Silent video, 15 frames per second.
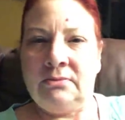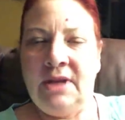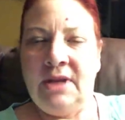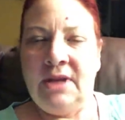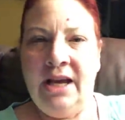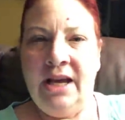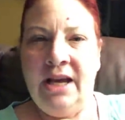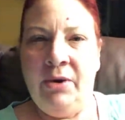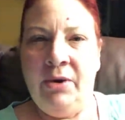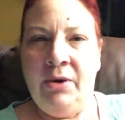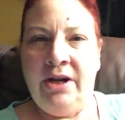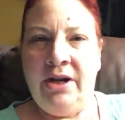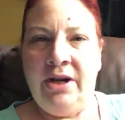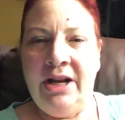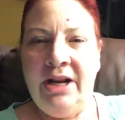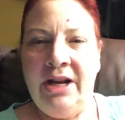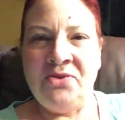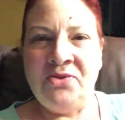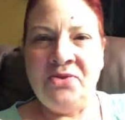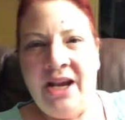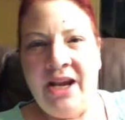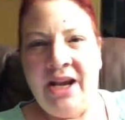Yeah, winter here. That's
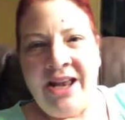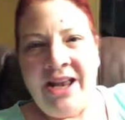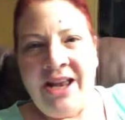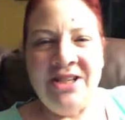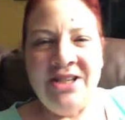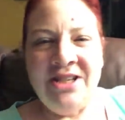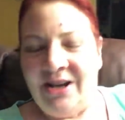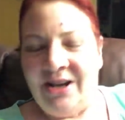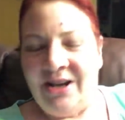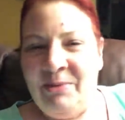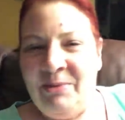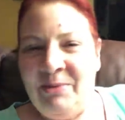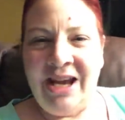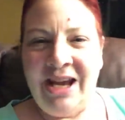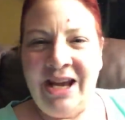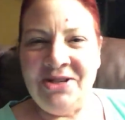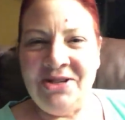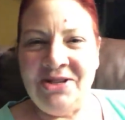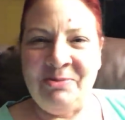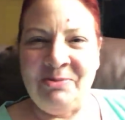right. Angie's um Angie's from